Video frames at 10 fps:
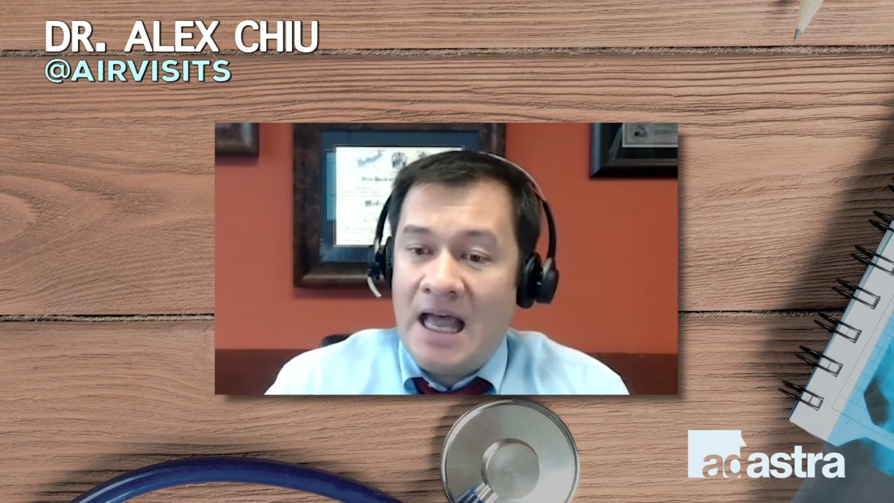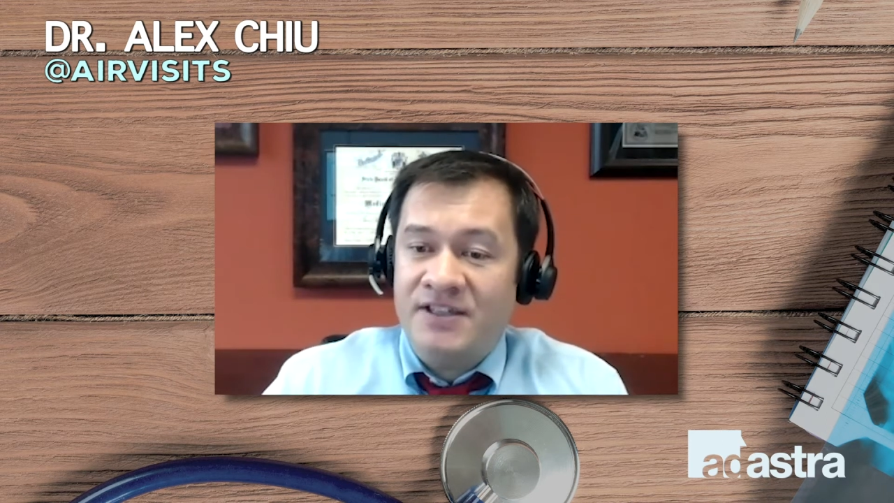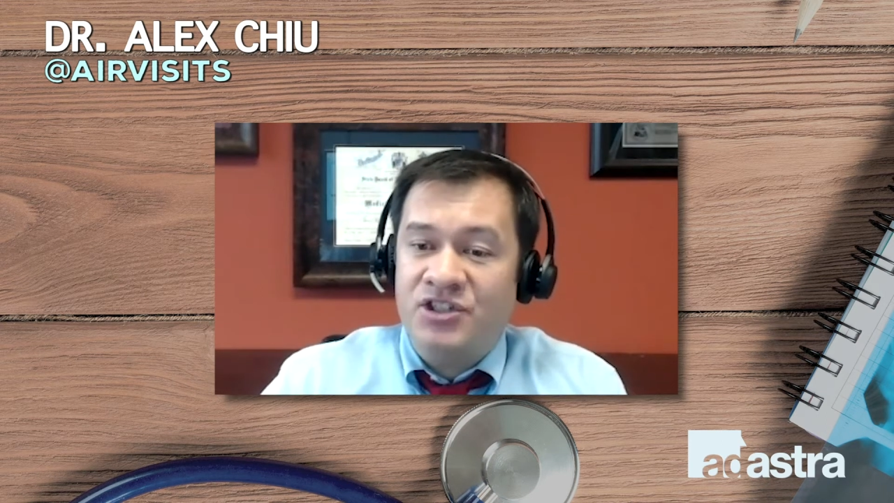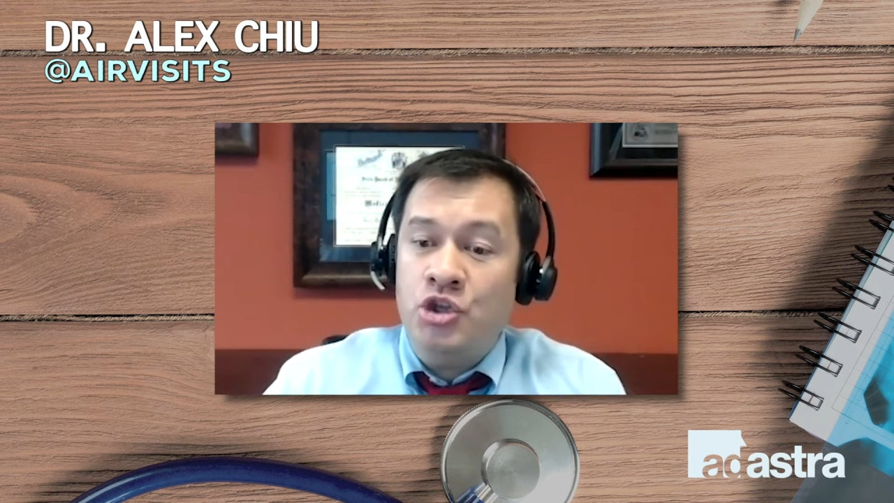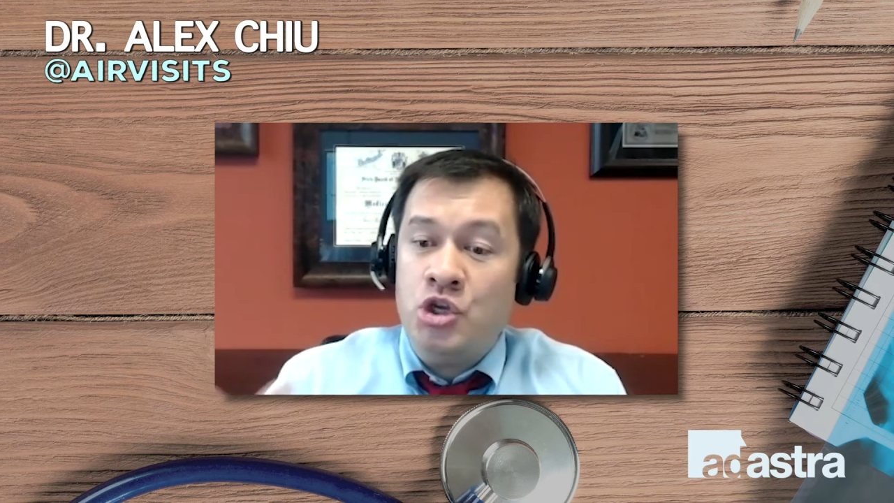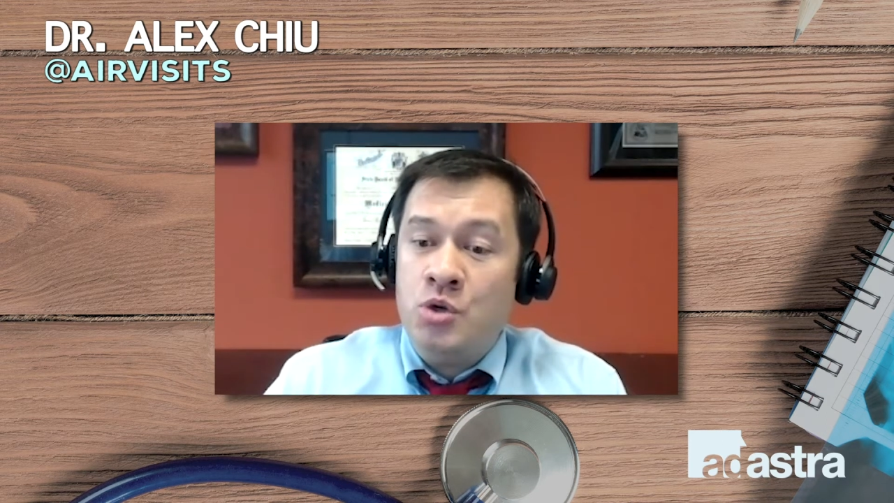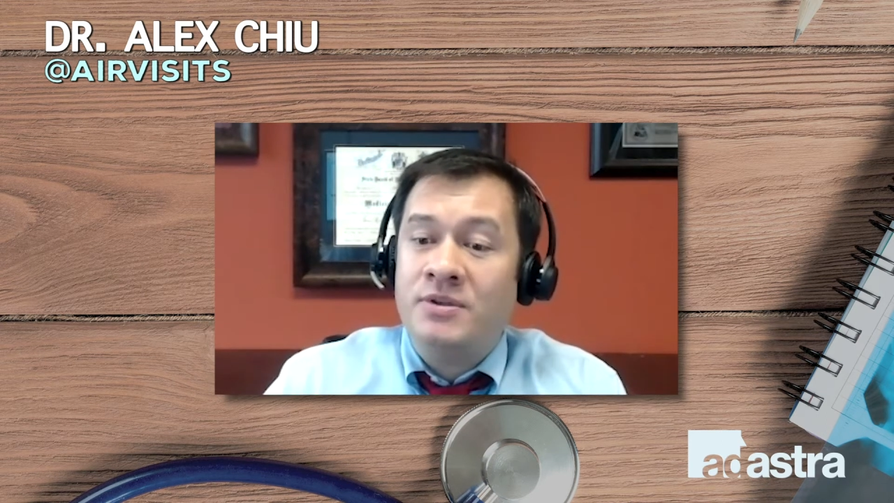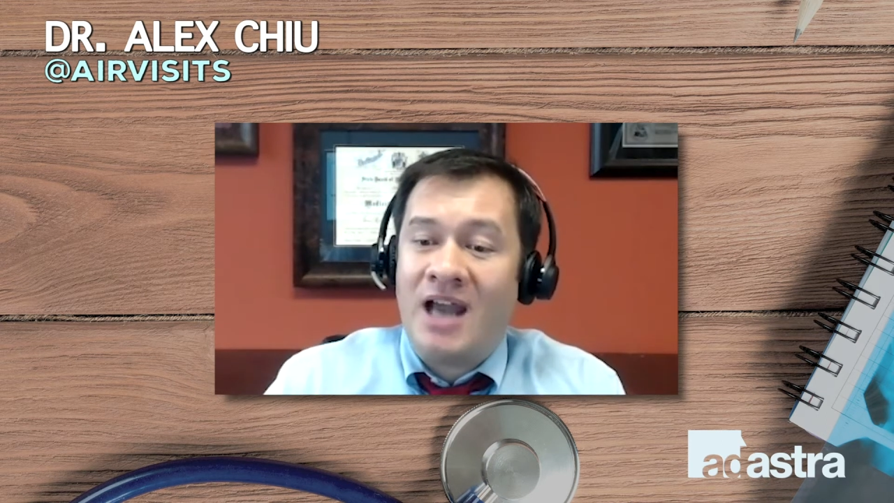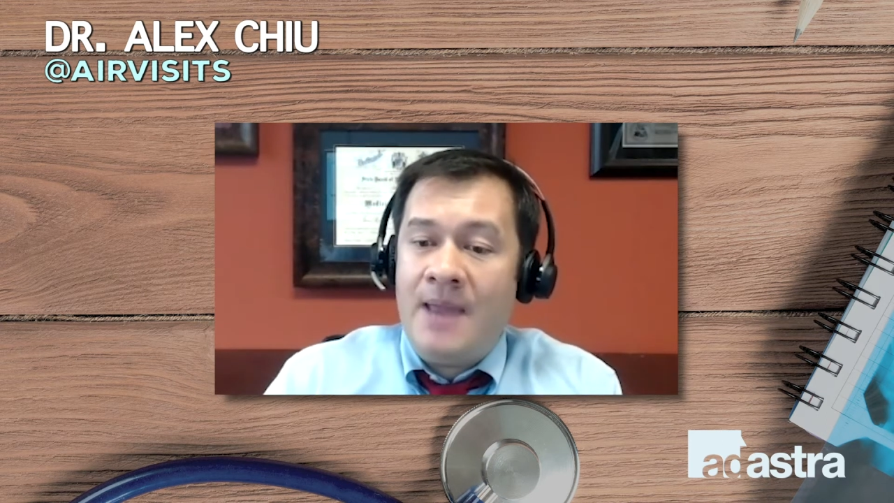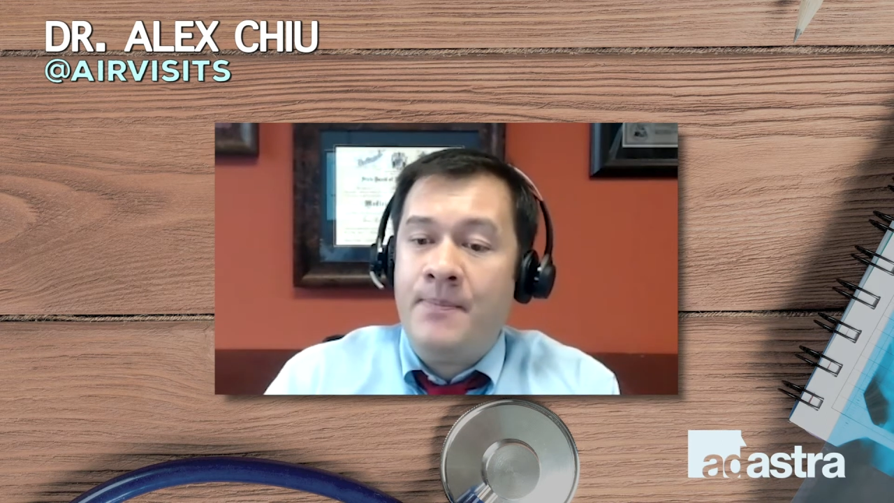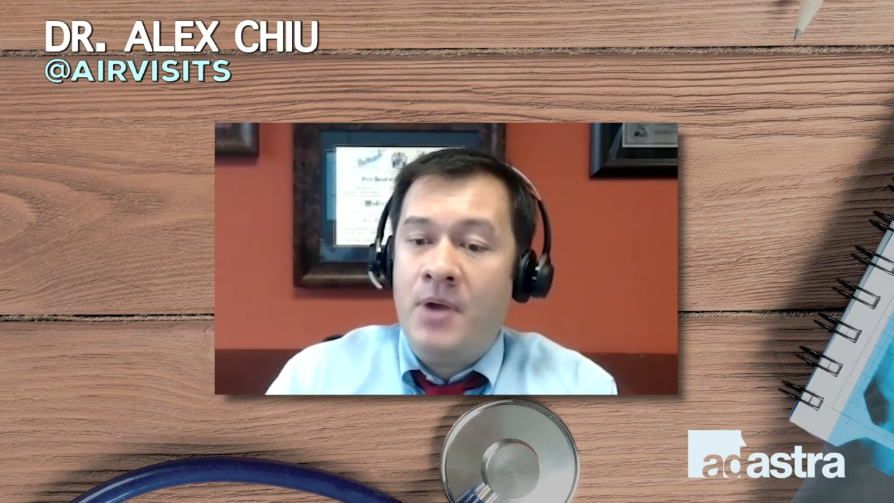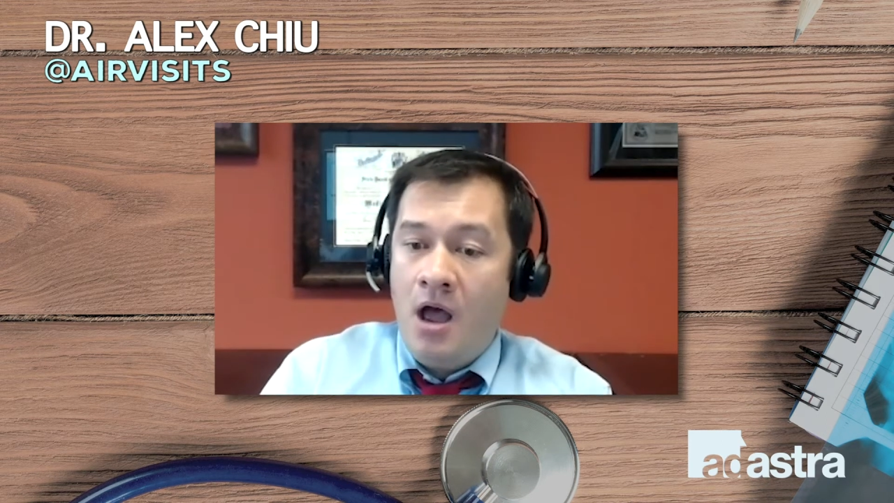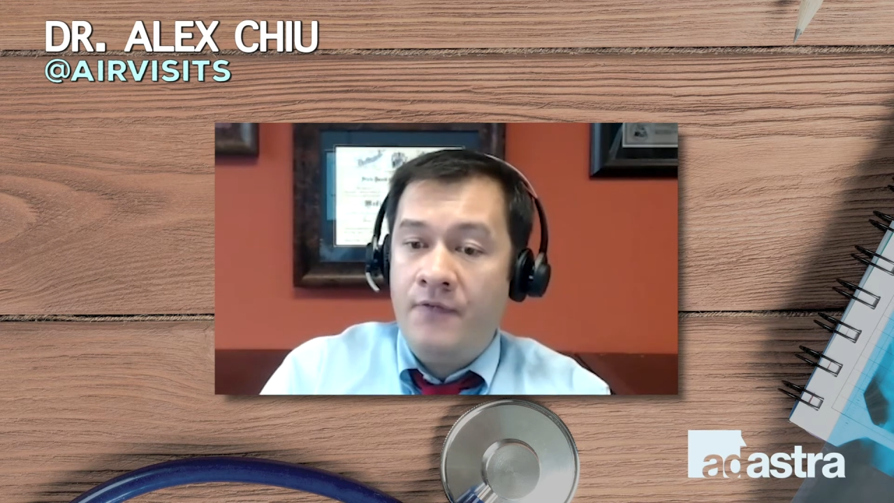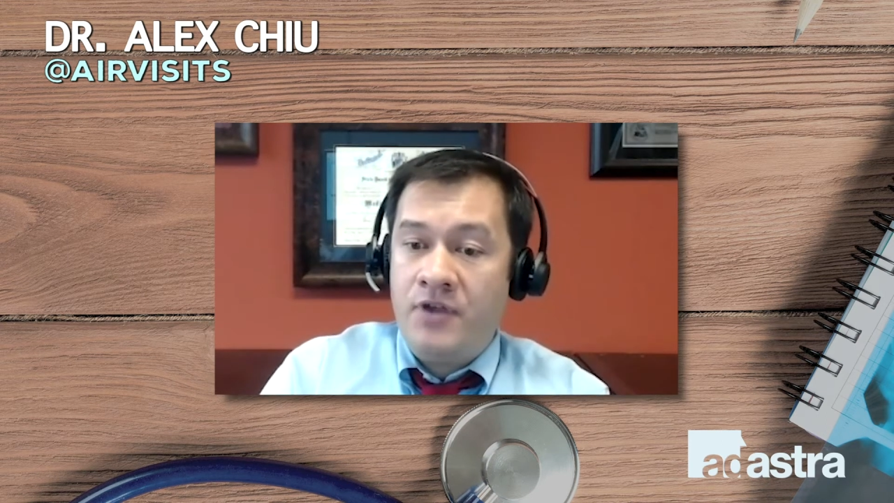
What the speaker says: This is a new type of